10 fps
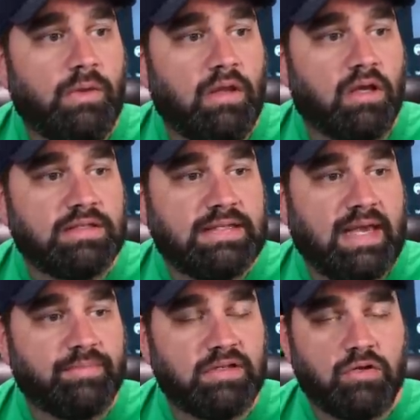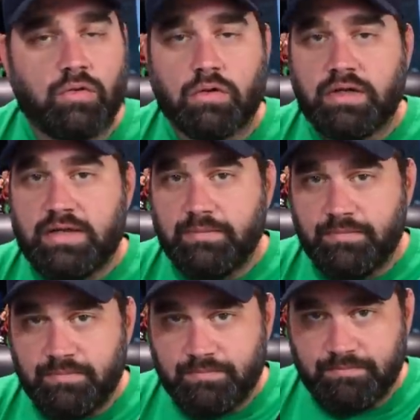we lost Captain Kori.
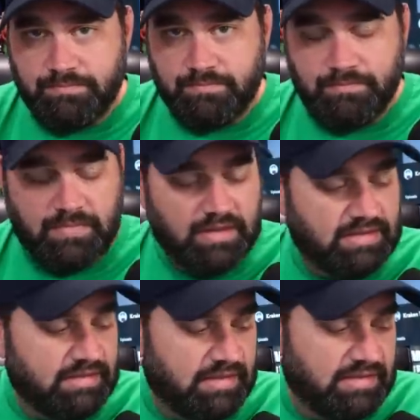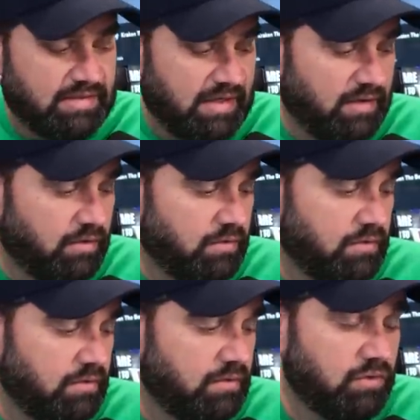He has set
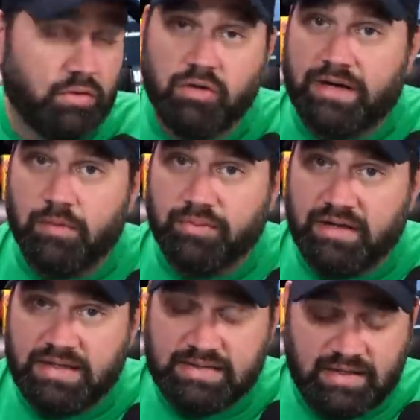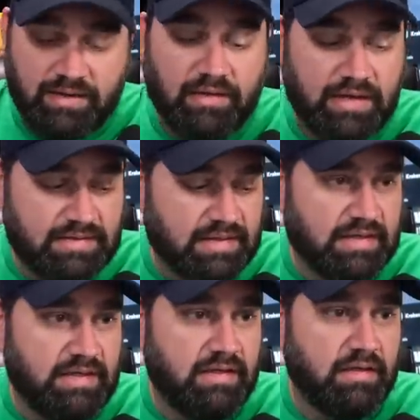sail to a greater place, I'd like to
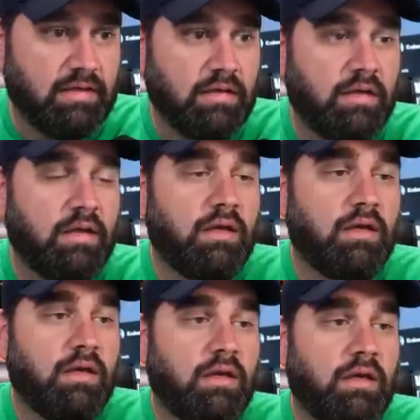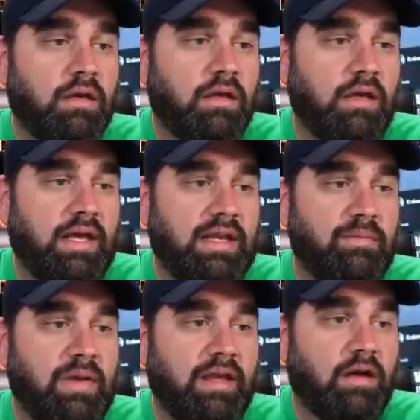think. And he
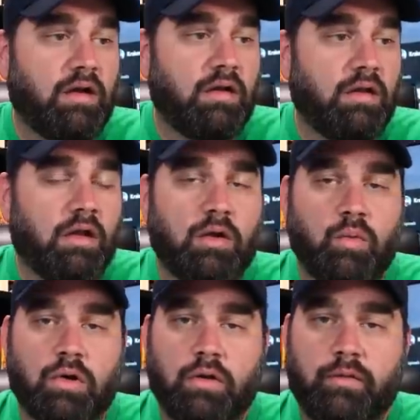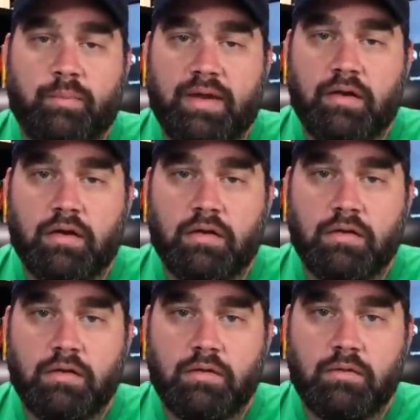made all our worlds
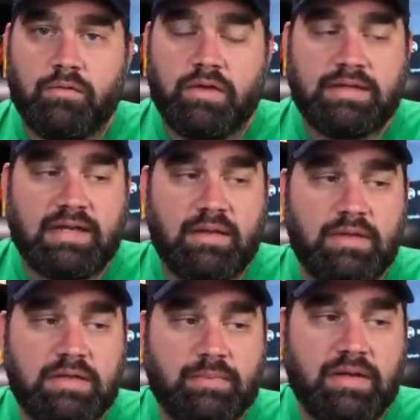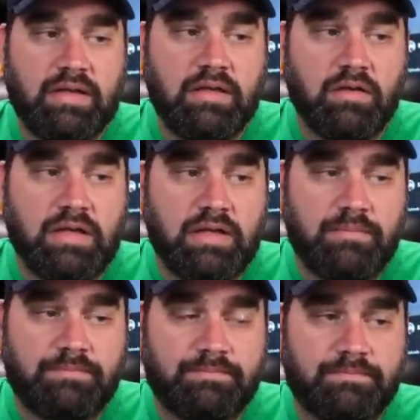better for the time he spent here in it.